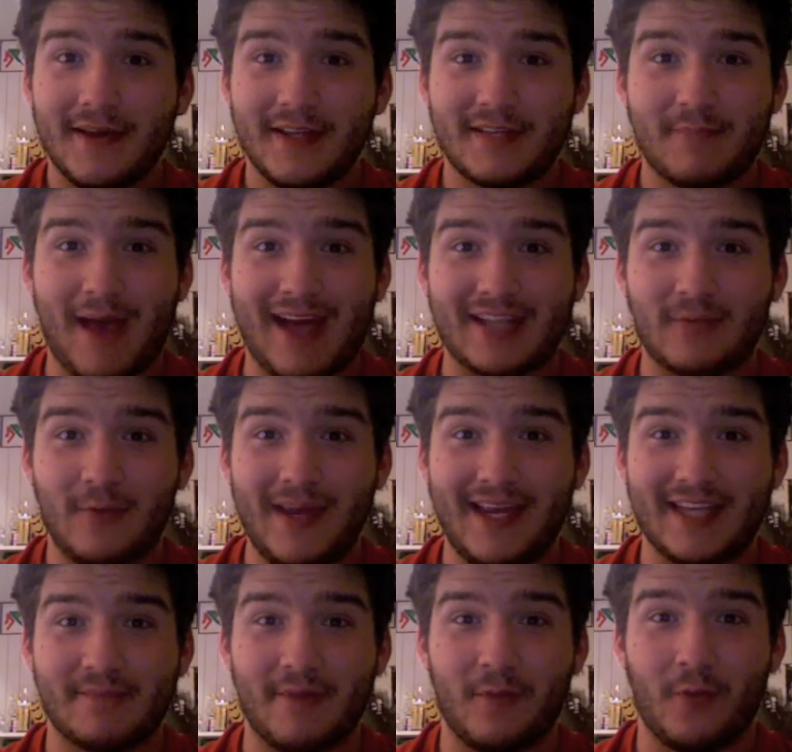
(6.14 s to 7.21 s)
This past week
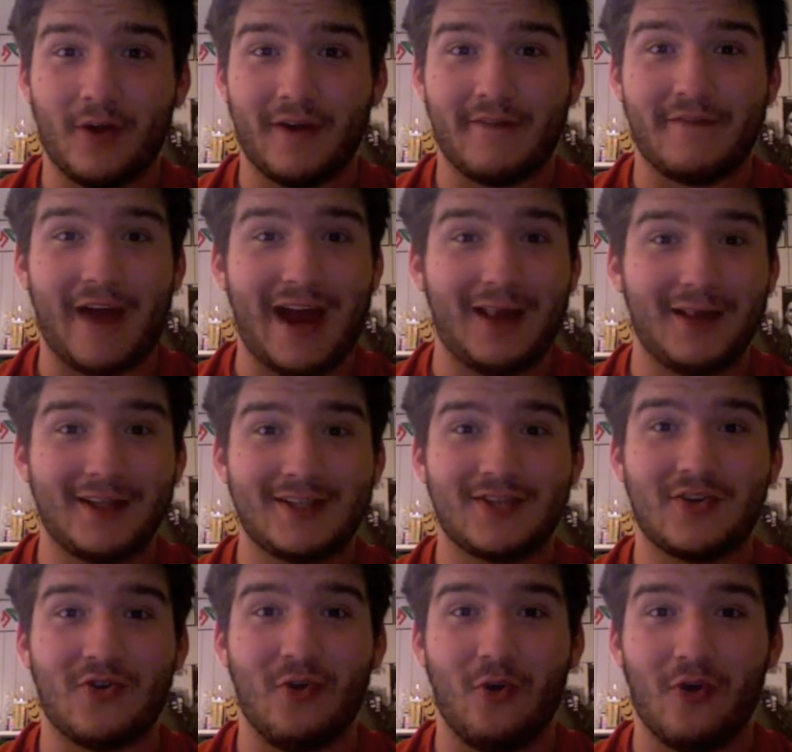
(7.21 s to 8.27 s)
has been one of violence,
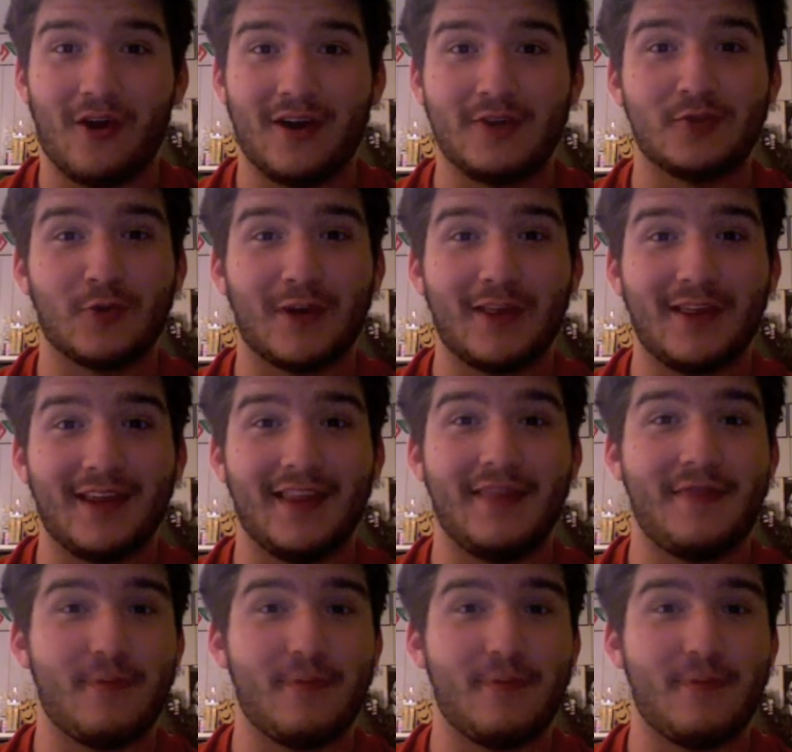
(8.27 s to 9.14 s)
gore, adrenaline, and